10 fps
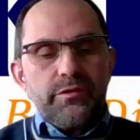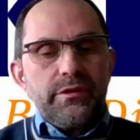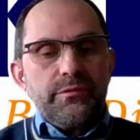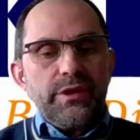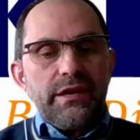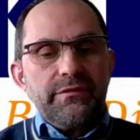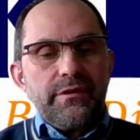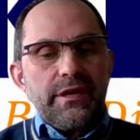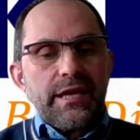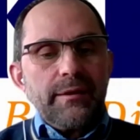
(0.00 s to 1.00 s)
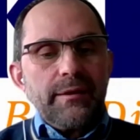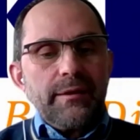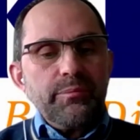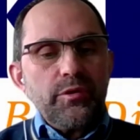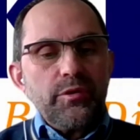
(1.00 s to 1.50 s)
we have a
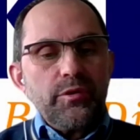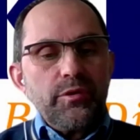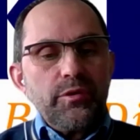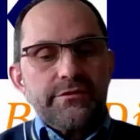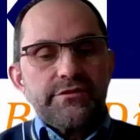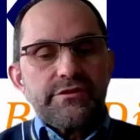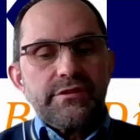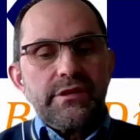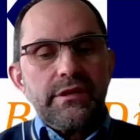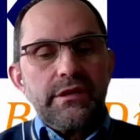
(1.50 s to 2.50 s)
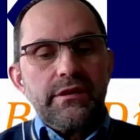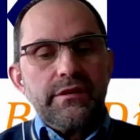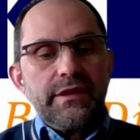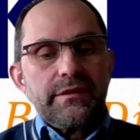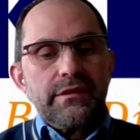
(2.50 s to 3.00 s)
couple of sliders
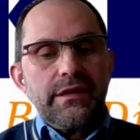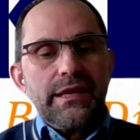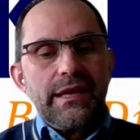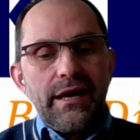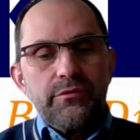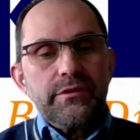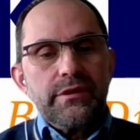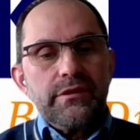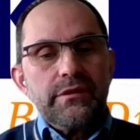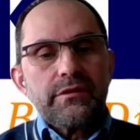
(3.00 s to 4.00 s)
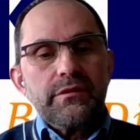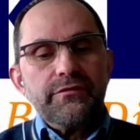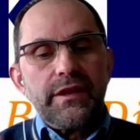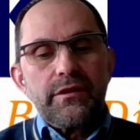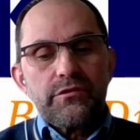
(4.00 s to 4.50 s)
that allow the
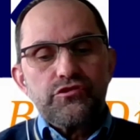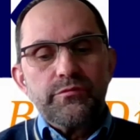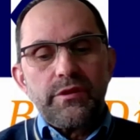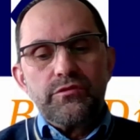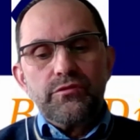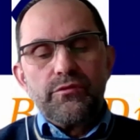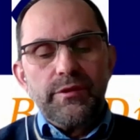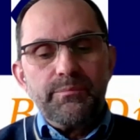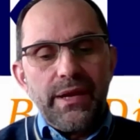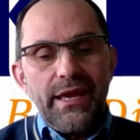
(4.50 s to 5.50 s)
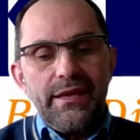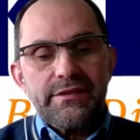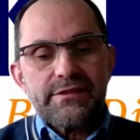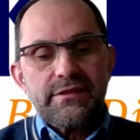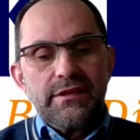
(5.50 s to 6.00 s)
final consumer to
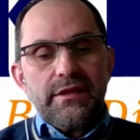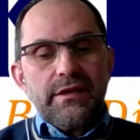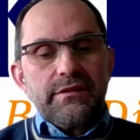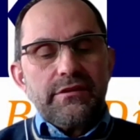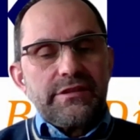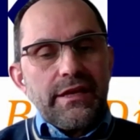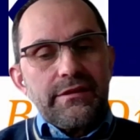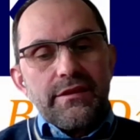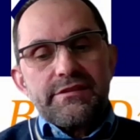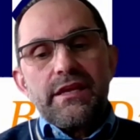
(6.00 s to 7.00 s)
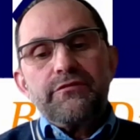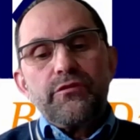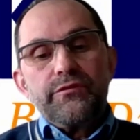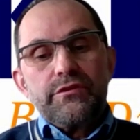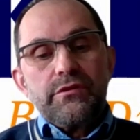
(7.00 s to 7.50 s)
replace the slider itself
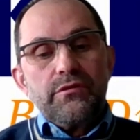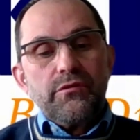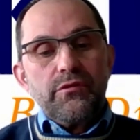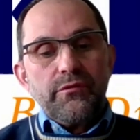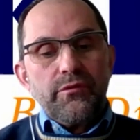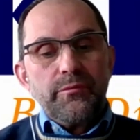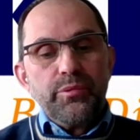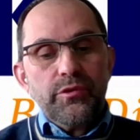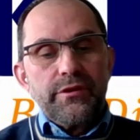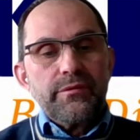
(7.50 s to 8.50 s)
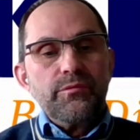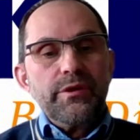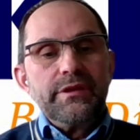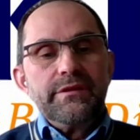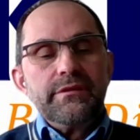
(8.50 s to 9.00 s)
or the puller
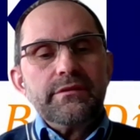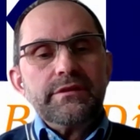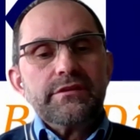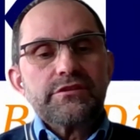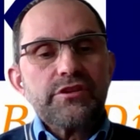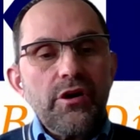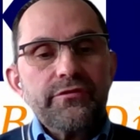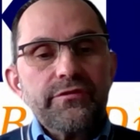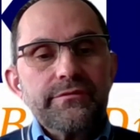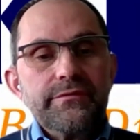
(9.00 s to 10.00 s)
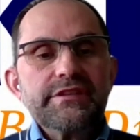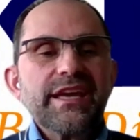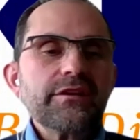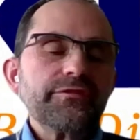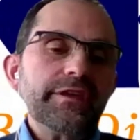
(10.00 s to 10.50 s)
when it is off. These
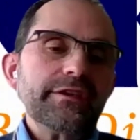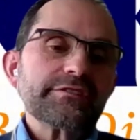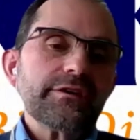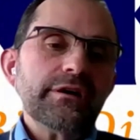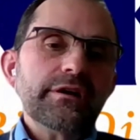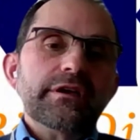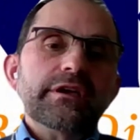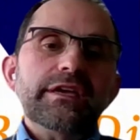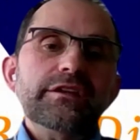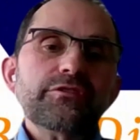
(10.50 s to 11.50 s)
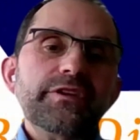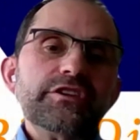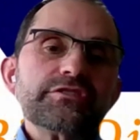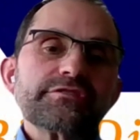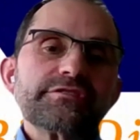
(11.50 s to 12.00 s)
kind of things are
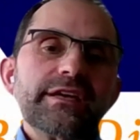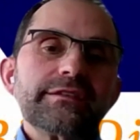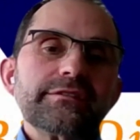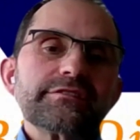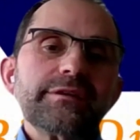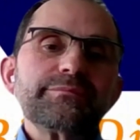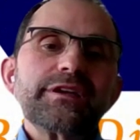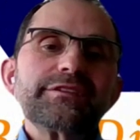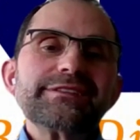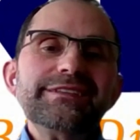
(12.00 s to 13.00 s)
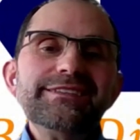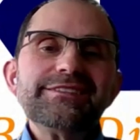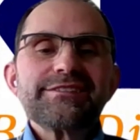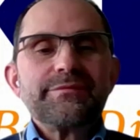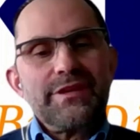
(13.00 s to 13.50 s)
innovations that sometimes
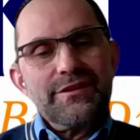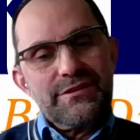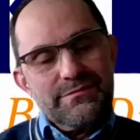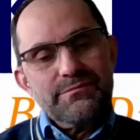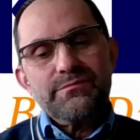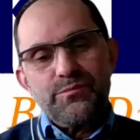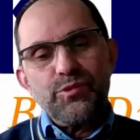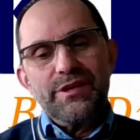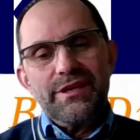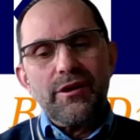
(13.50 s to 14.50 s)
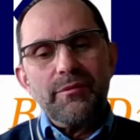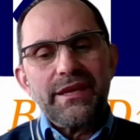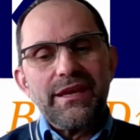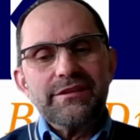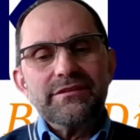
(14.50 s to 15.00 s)
easy, sometimes pretty
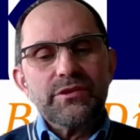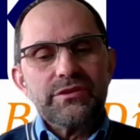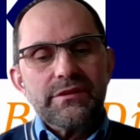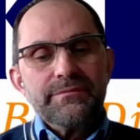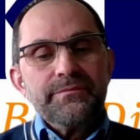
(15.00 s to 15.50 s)
complicated, but